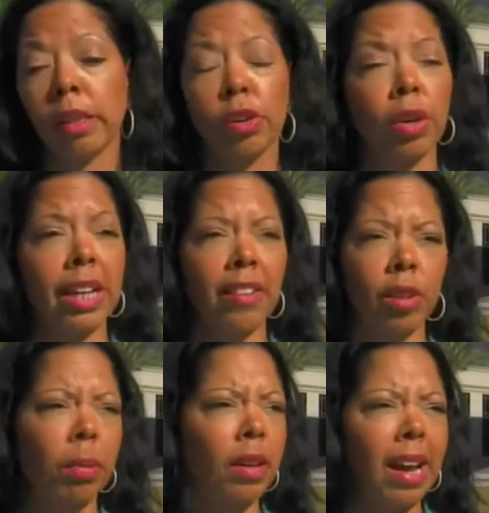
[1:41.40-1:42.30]
And they're going to have
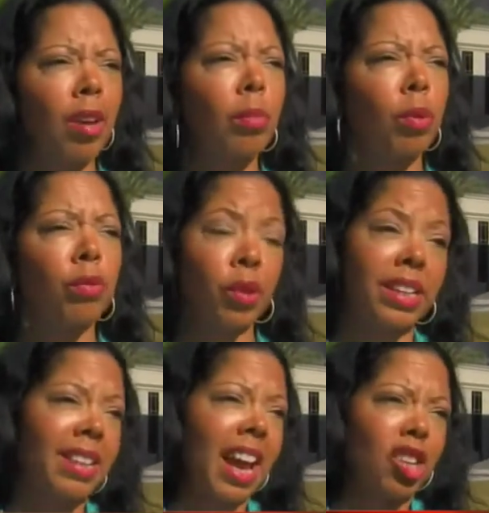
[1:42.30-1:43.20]
to be accountable for
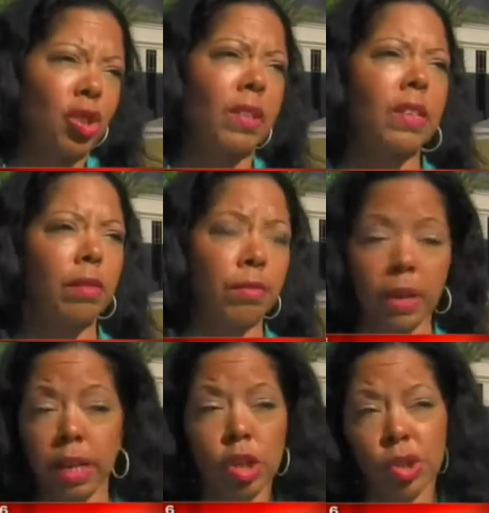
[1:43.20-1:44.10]
his actions
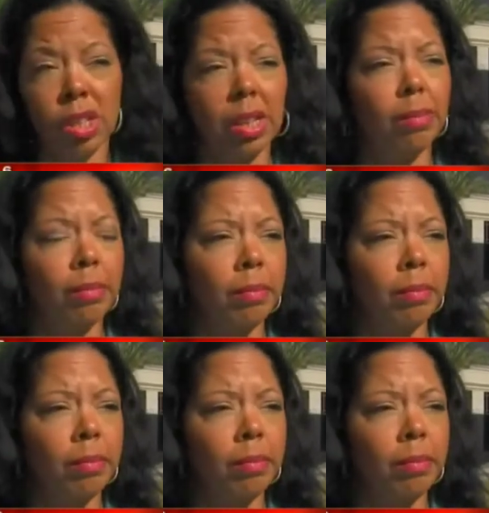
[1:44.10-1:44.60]
financially.